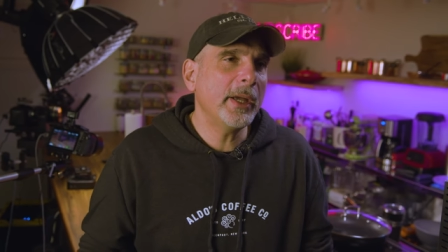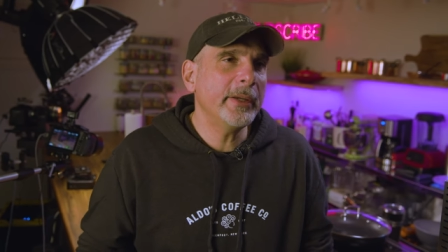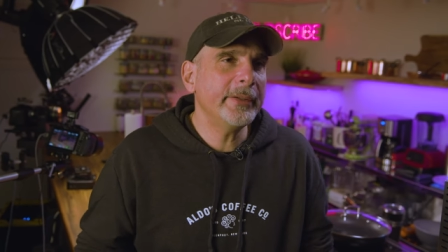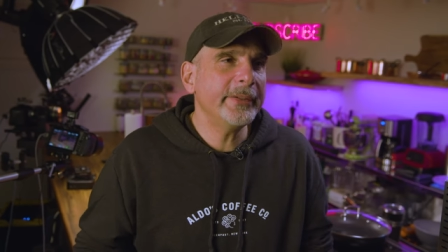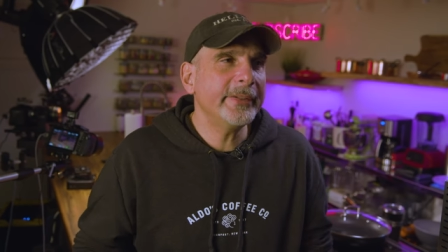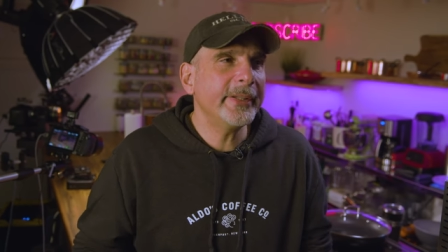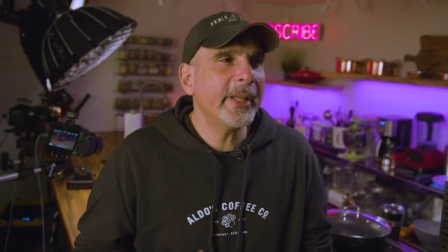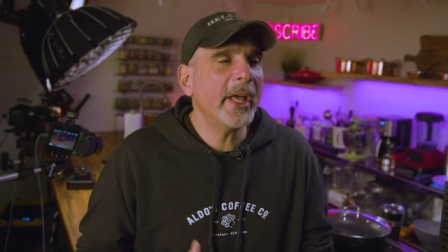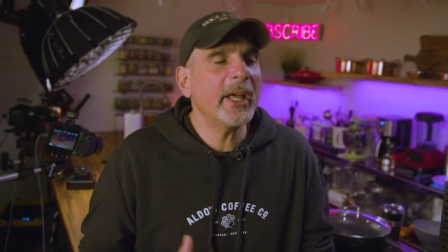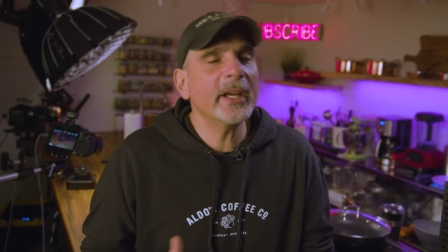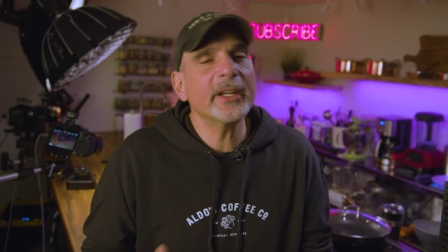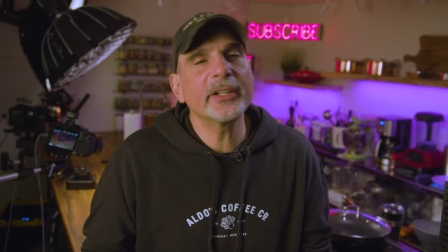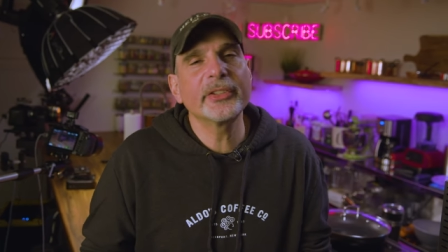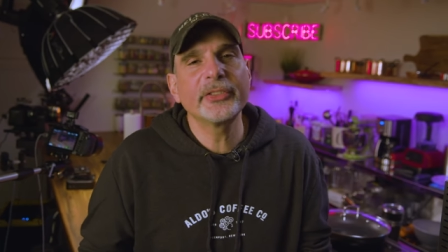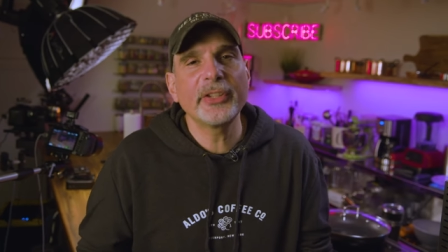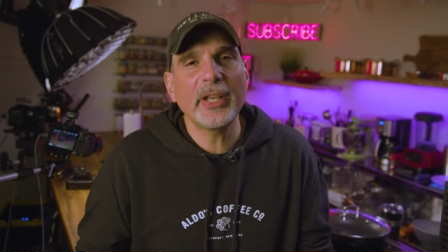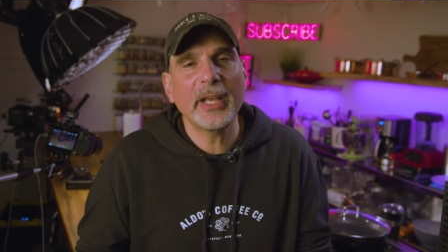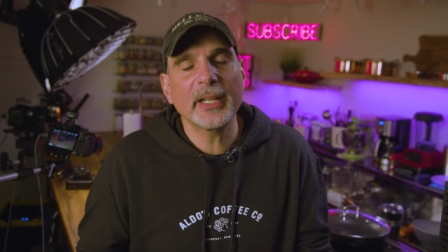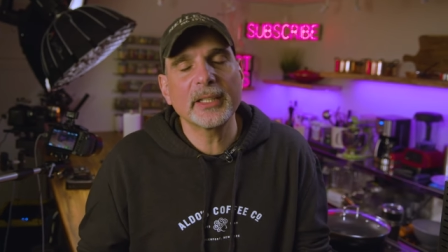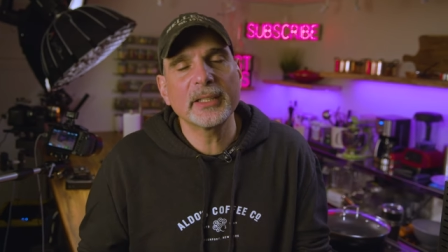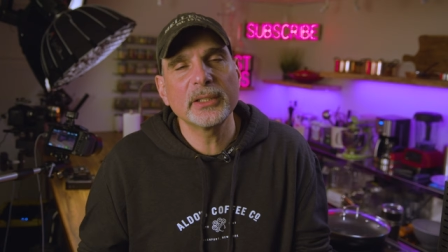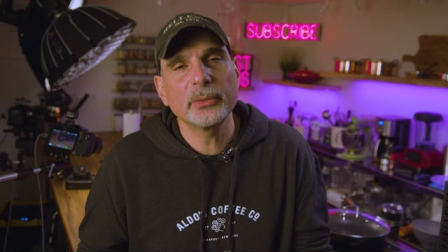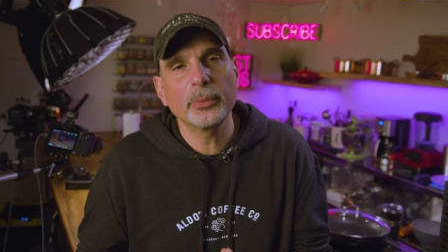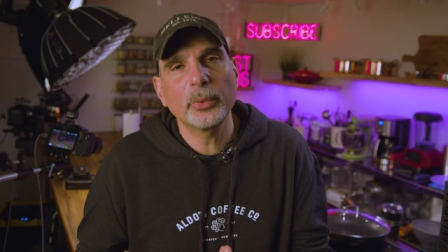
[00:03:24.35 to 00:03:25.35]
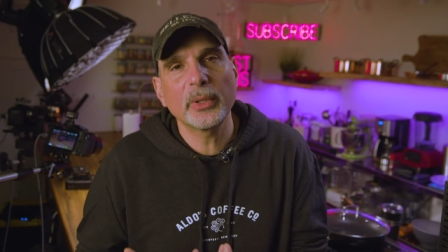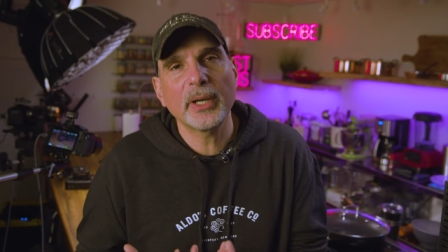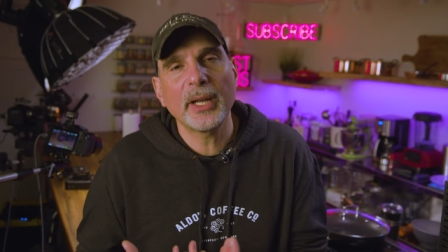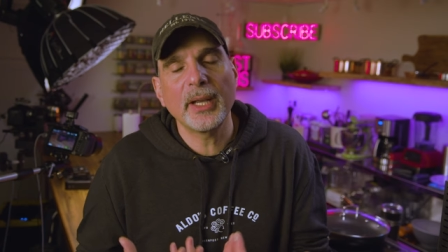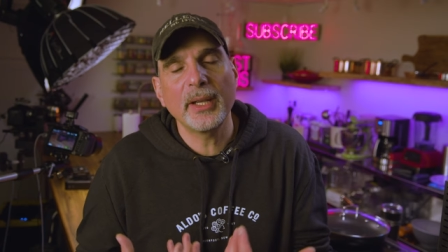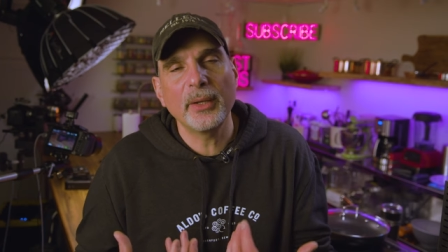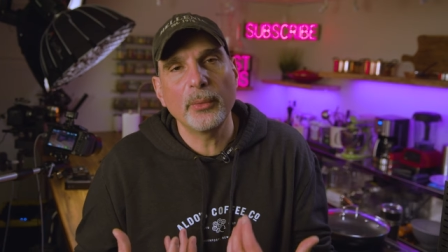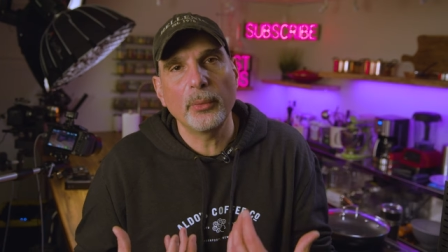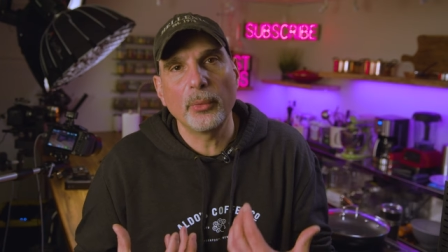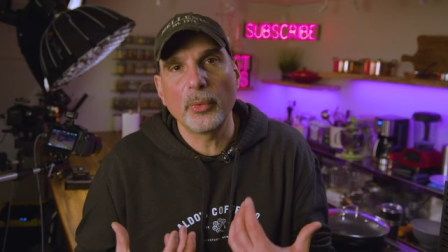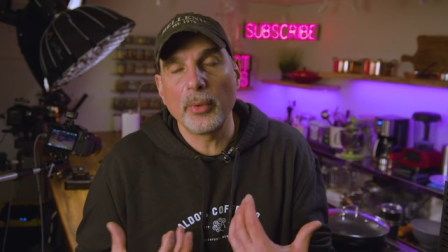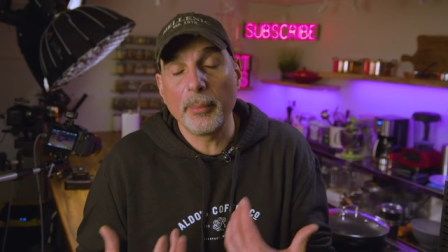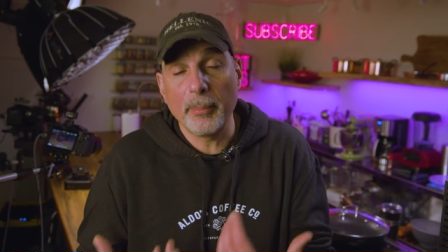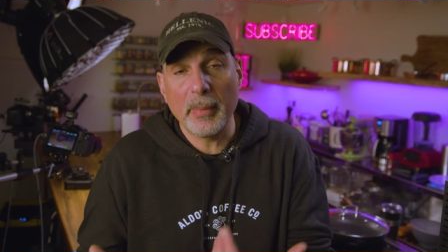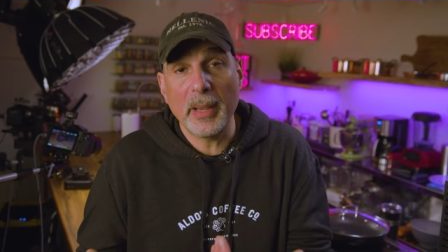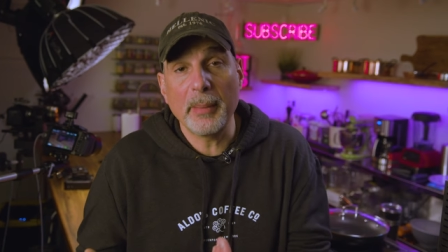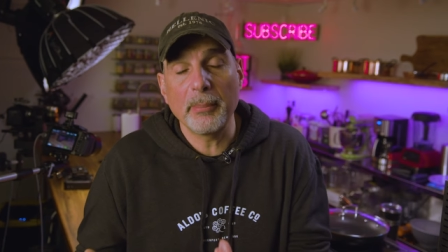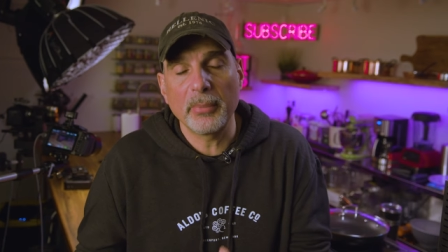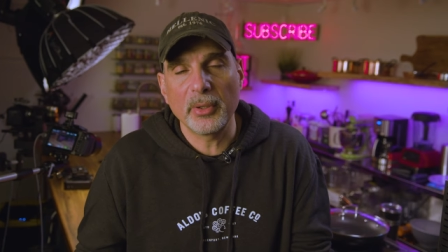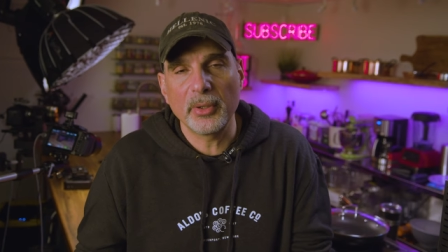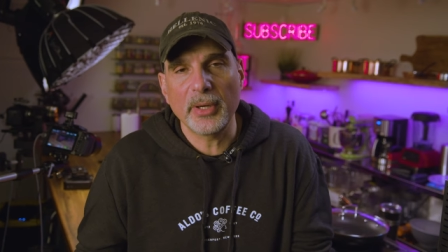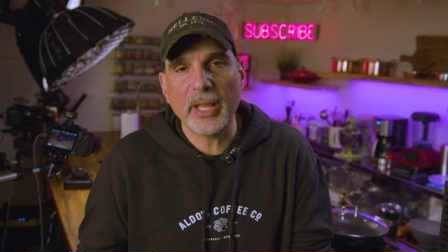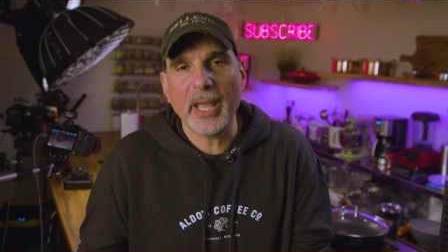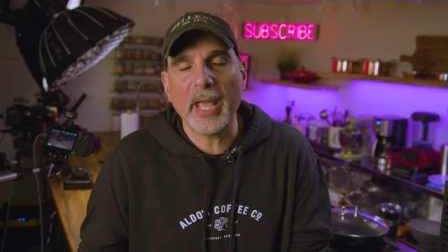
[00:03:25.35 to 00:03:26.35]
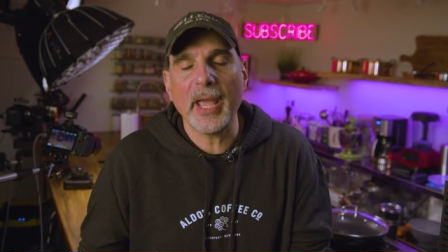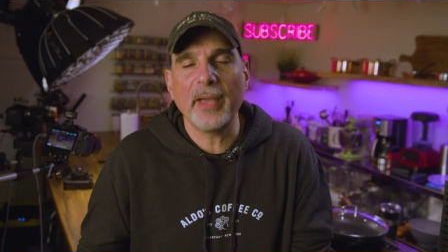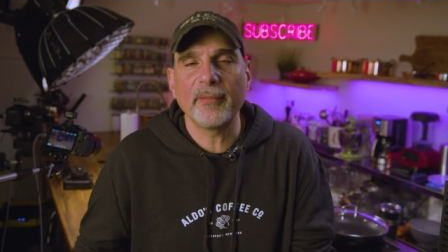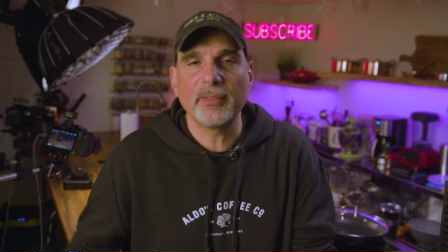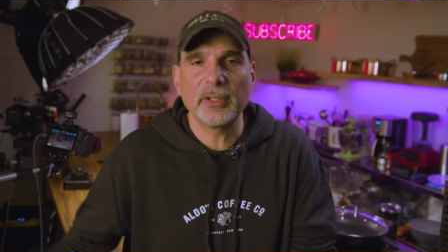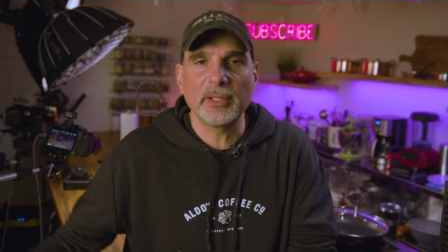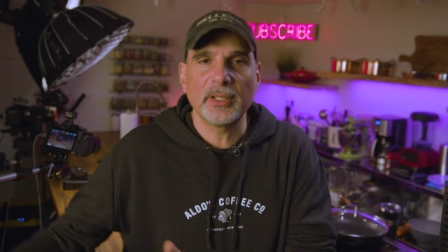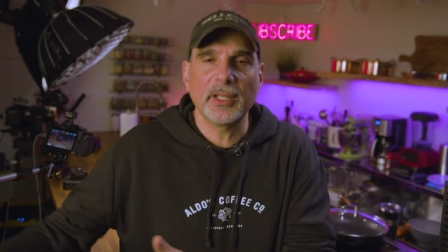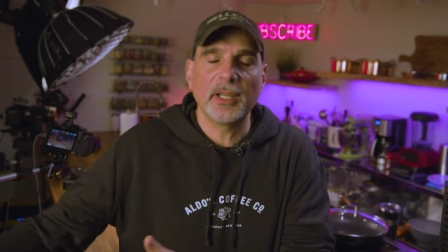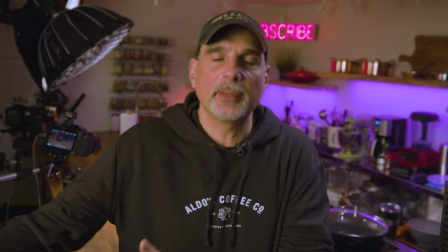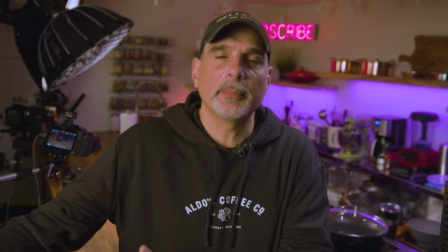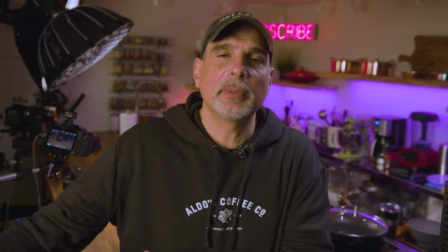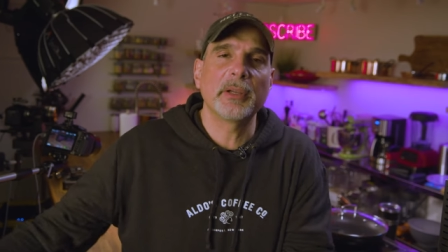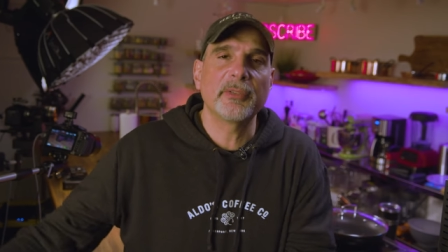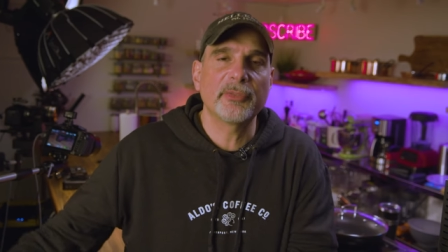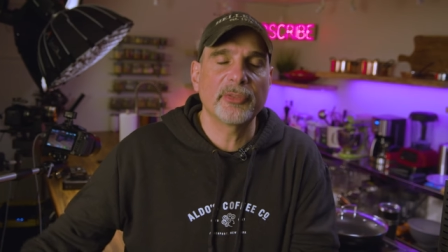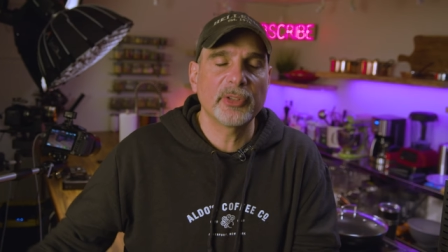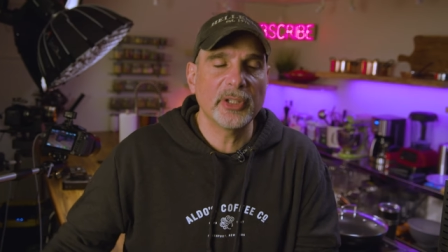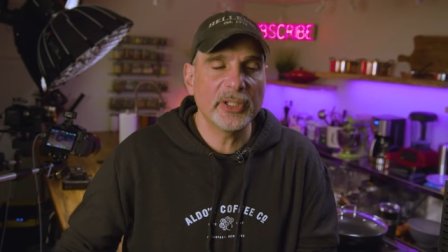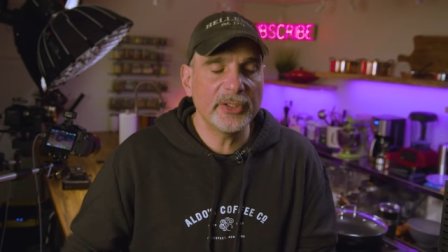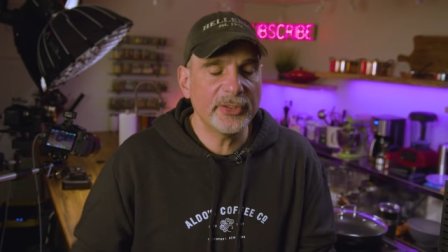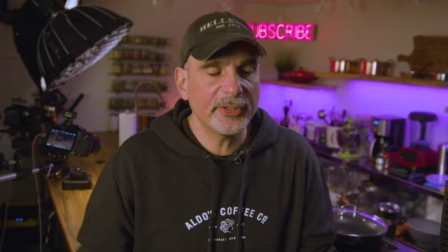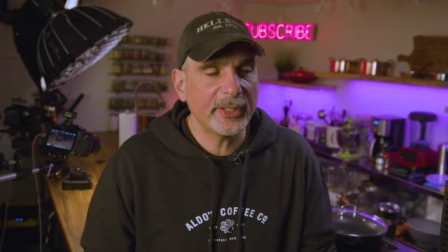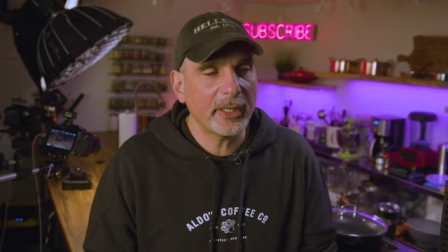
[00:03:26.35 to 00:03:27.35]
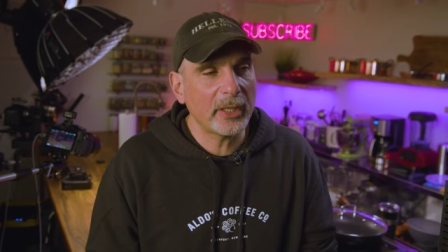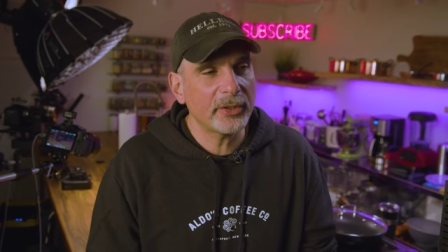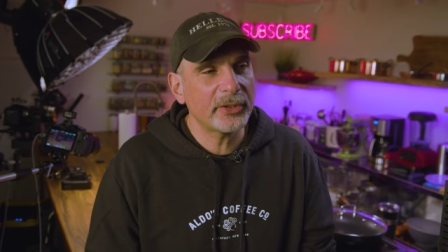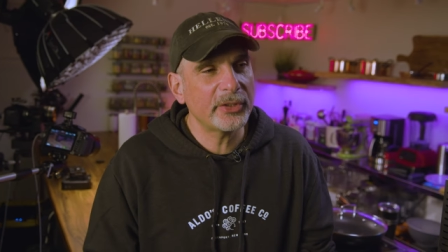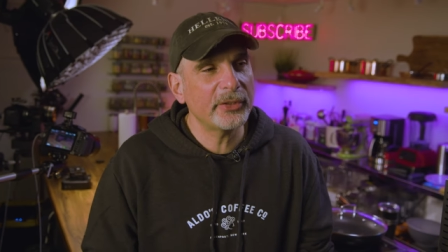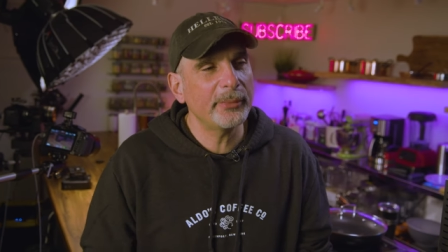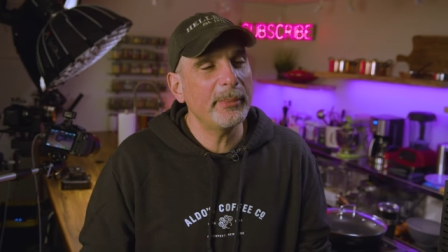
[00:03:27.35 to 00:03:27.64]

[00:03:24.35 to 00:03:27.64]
not exactly what I remembered having at my friend's house.